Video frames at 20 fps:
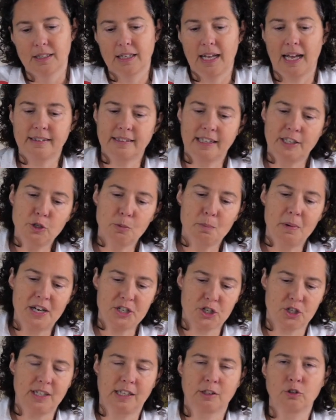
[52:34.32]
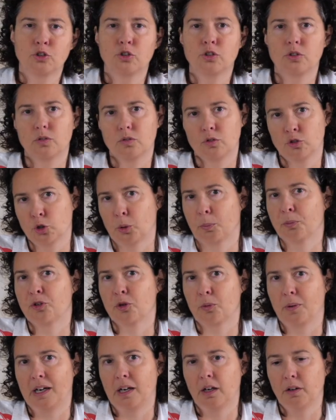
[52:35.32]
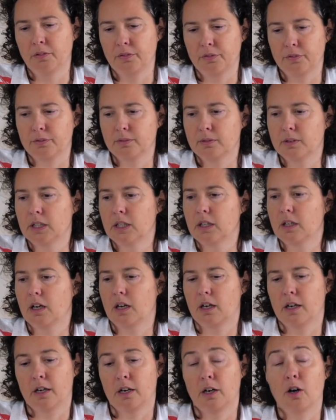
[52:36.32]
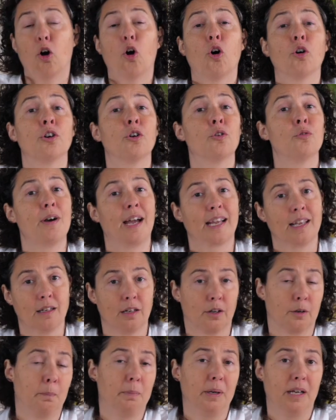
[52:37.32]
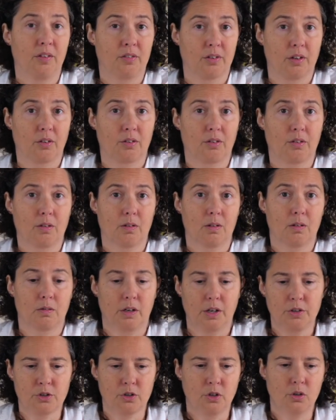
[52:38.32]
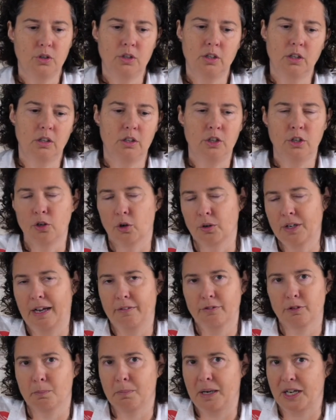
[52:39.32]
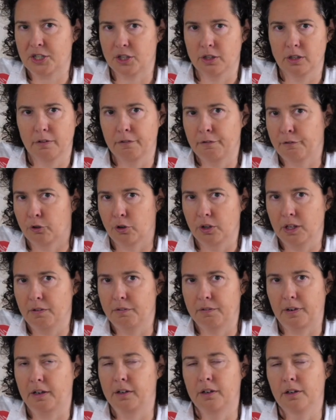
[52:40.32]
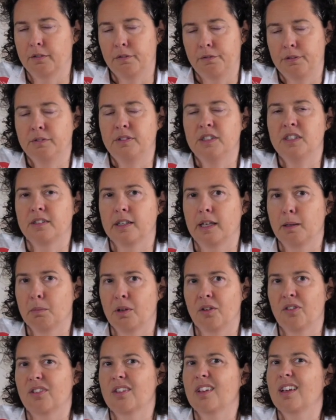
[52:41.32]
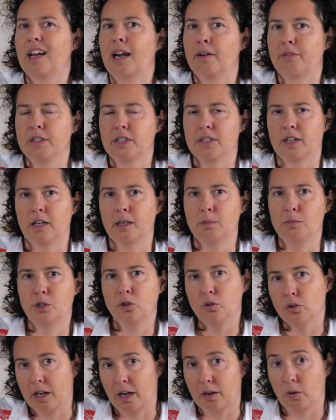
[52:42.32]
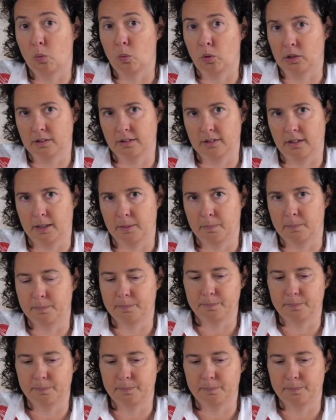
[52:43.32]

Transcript: and then you measure that top 12 on a regular basis, right? So you don't have to measure the 50 statements every time, you do that one time.